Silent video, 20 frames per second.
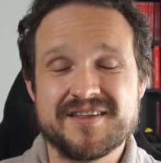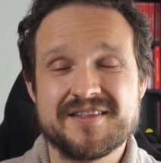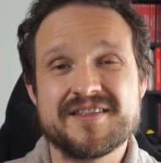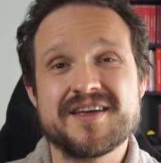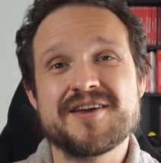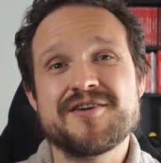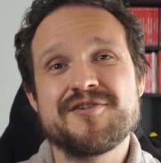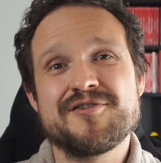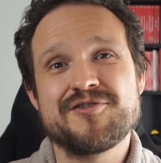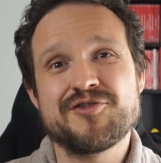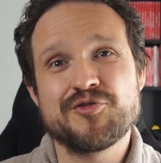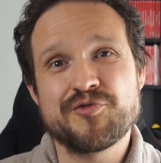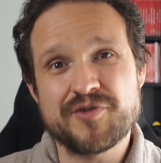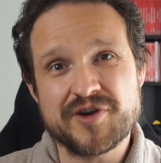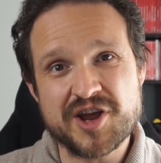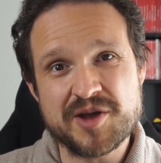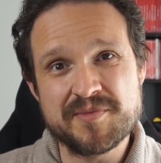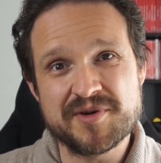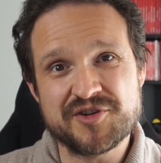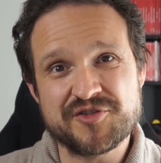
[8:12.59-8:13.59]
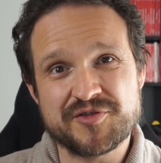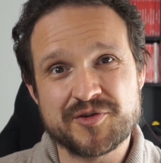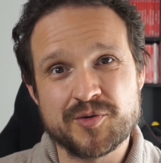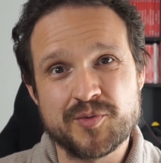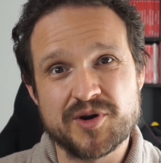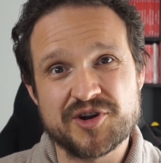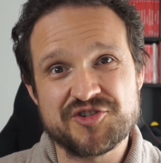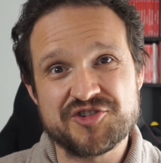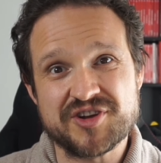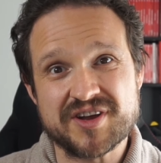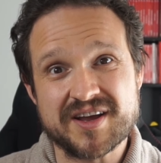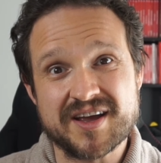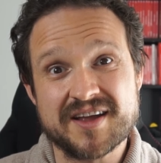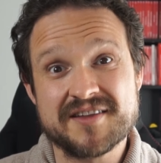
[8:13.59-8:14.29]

Thank you so very much for watching,